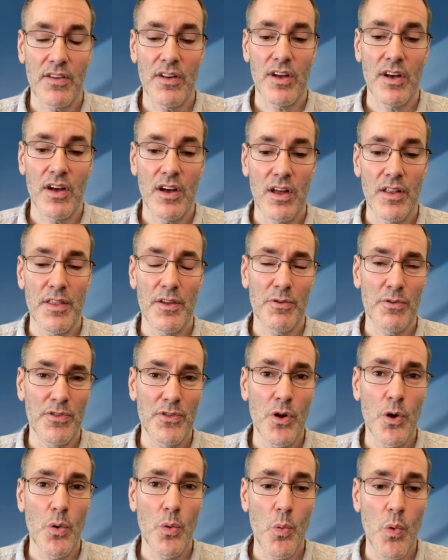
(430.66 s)
there is
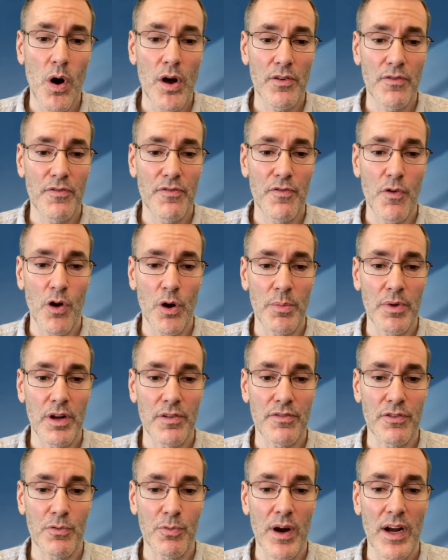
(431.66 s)
no one formula
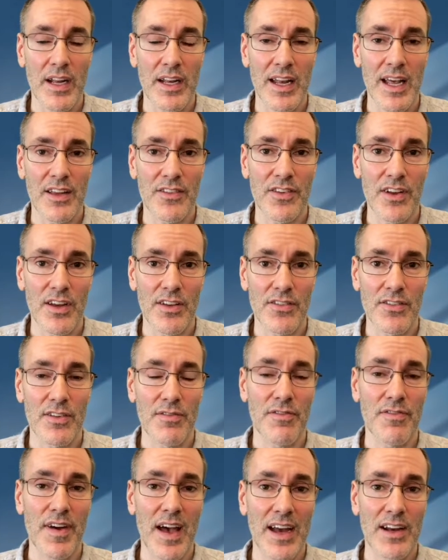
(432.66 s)
for writing essays. In
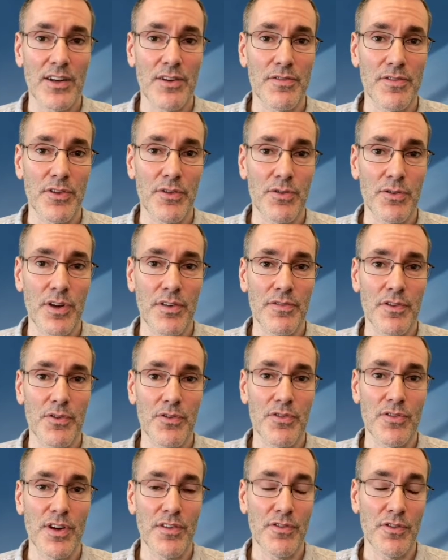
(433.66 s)
fact, if you're
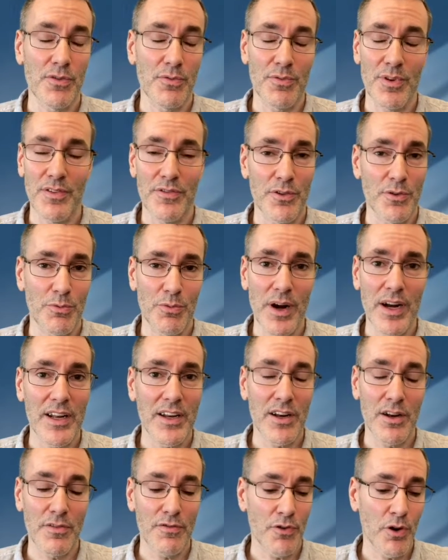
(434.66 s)

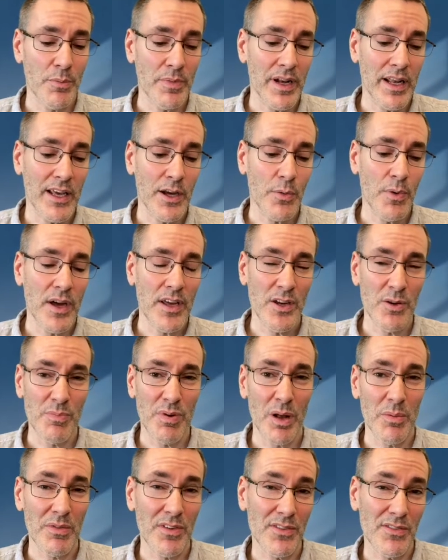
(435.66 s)
writing in a formulaic way, you're
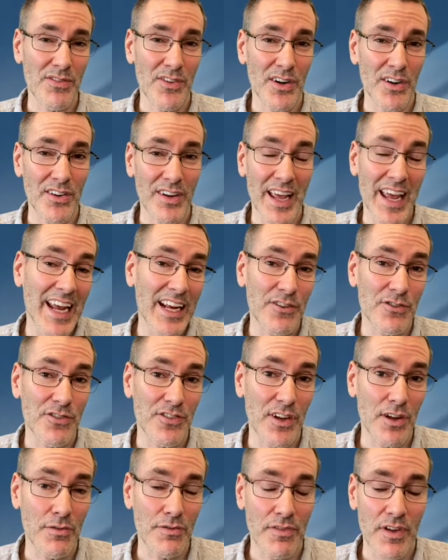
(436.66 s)
probably starting to hate
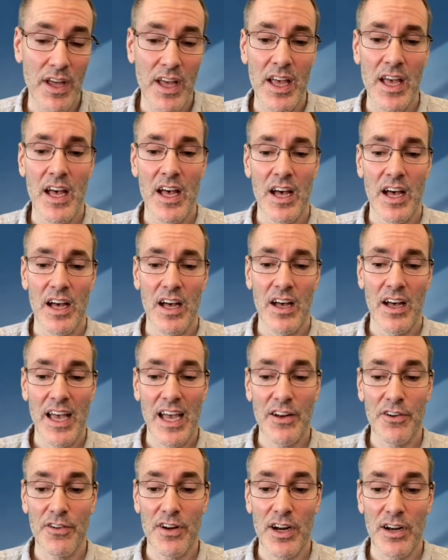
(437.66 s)
yourself,
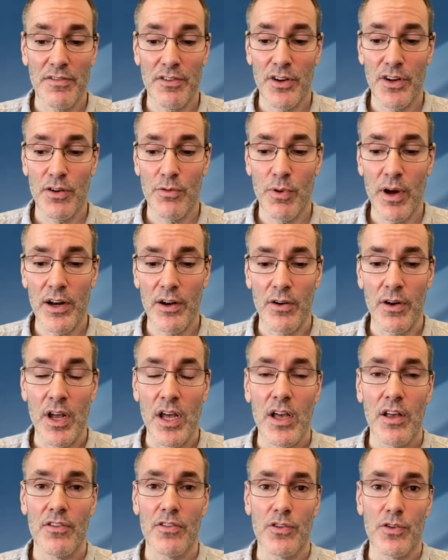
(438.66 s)
and you're not a very good writer.
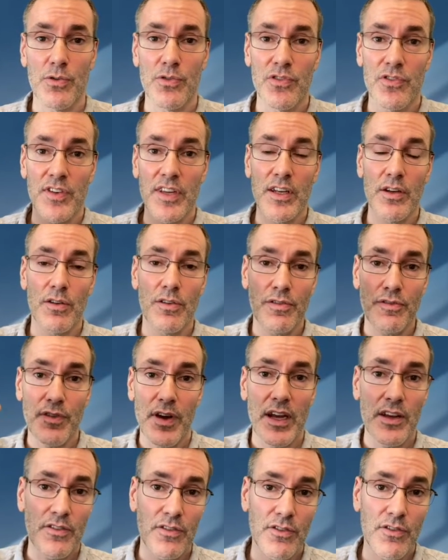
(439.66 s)
So you steal the
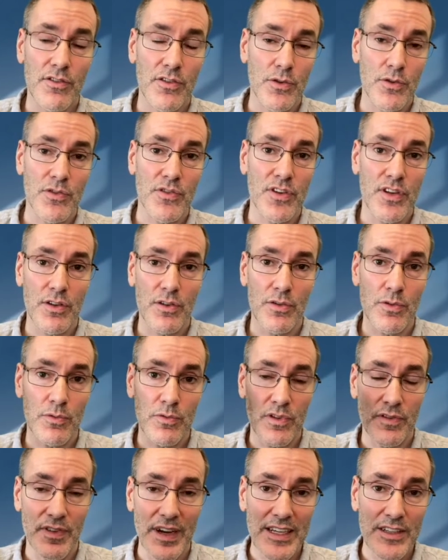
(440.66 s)
phrases, you steal
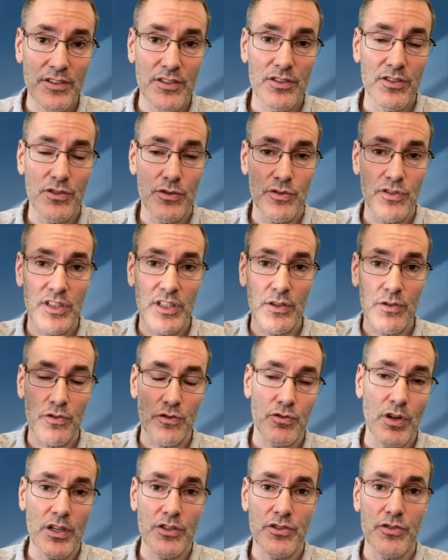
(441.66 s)
devices, you steal
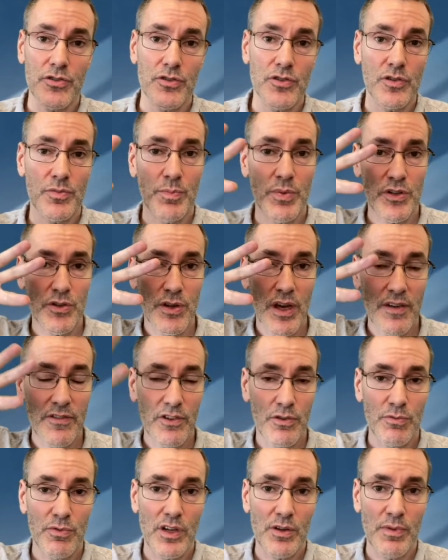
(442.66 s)
structures, but you have
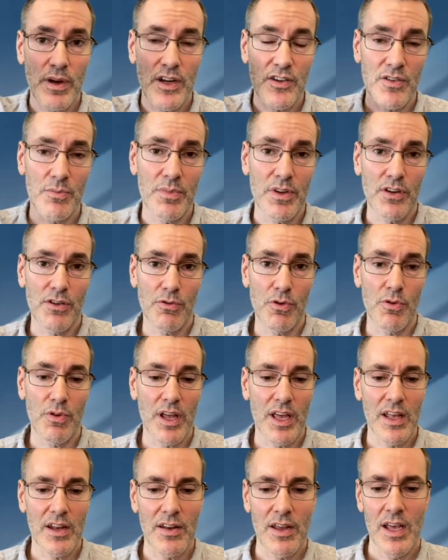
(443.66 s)
to rearrange them in your own head